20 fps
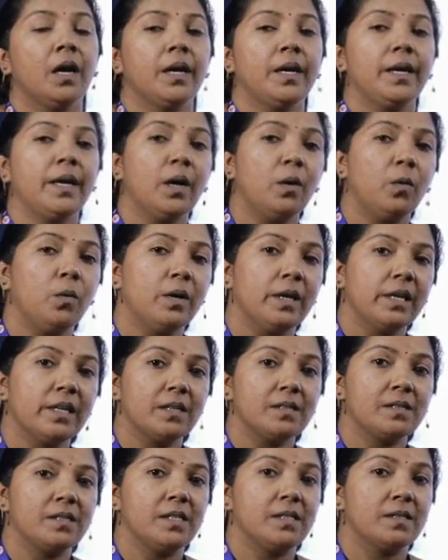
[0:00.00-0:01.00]
Now let
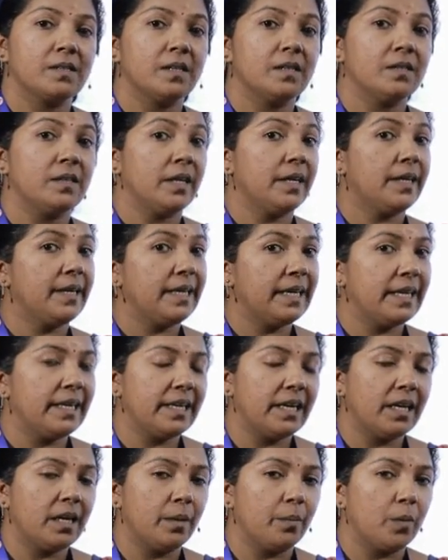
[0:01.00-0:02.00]
us discuss in
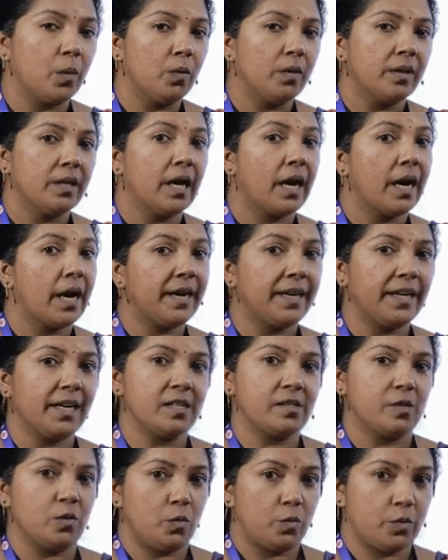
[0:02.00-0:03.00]
detail about the
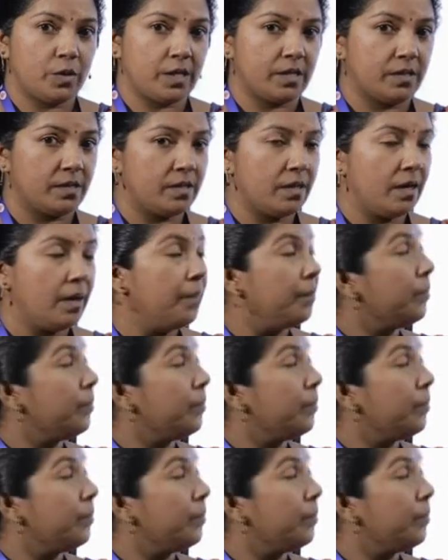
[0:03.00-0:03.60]
ideal solutions.